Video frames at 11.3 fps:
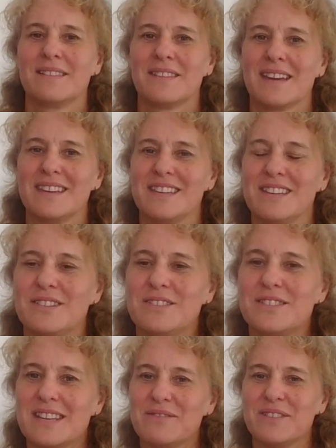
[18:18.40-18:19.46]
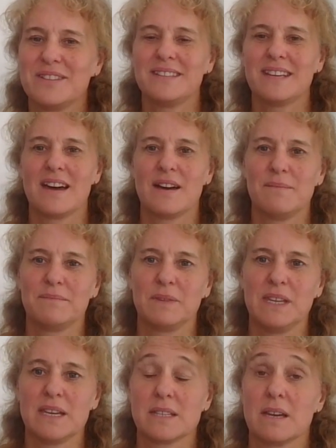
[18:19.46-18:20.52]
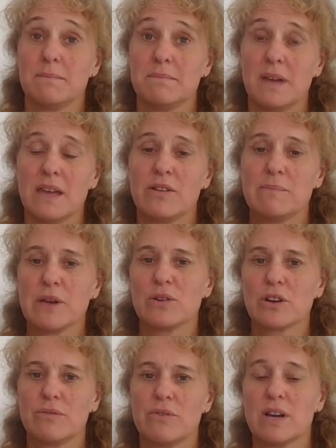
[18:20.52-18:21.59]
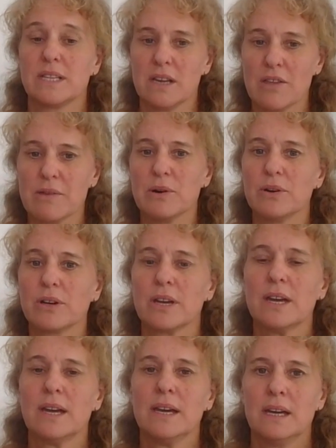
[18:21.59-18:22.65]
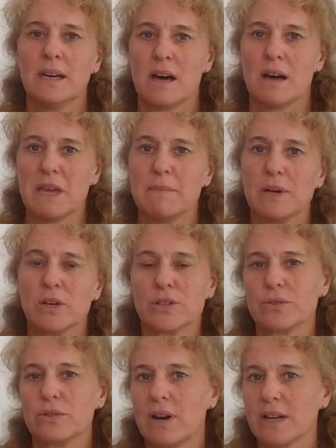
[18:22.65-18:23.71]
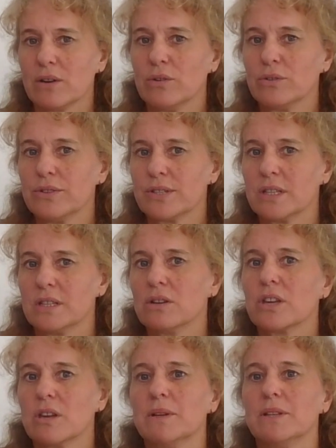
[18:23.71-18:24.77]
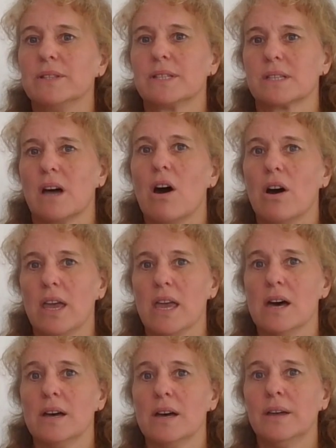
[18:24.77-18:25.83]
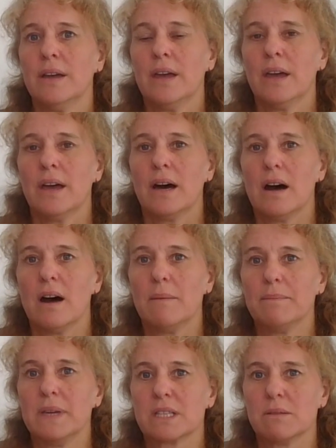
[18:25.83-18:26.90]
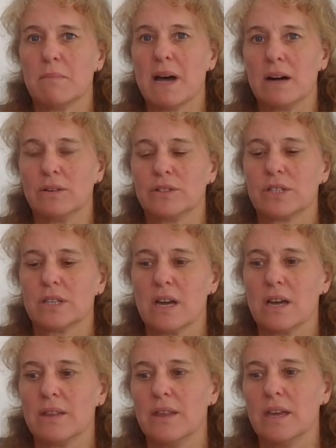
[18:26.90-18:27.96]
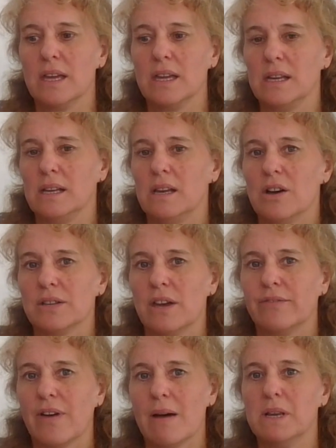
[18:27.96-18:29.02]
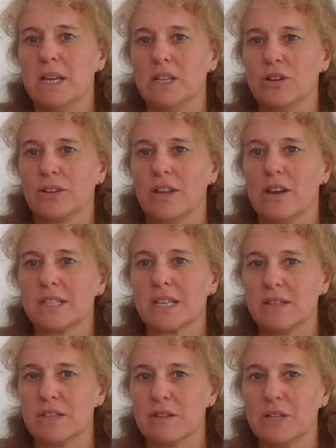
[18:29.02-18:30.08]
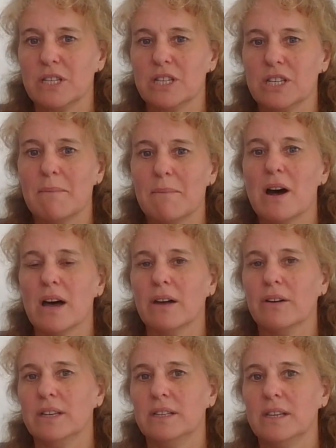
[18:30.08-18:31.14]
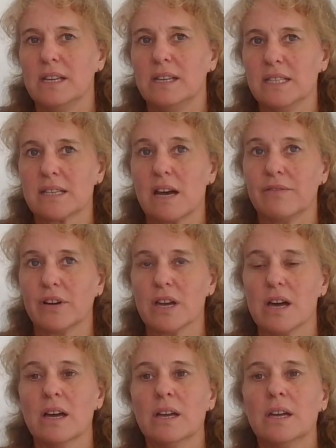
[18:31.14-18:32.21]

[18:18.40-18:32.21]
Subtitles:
Thank you, Stephen. Yes, I'm here in Majorca writing another book. I'm here because all the records and documents are here. It's about the family during the last days of the British Empire in East Africa.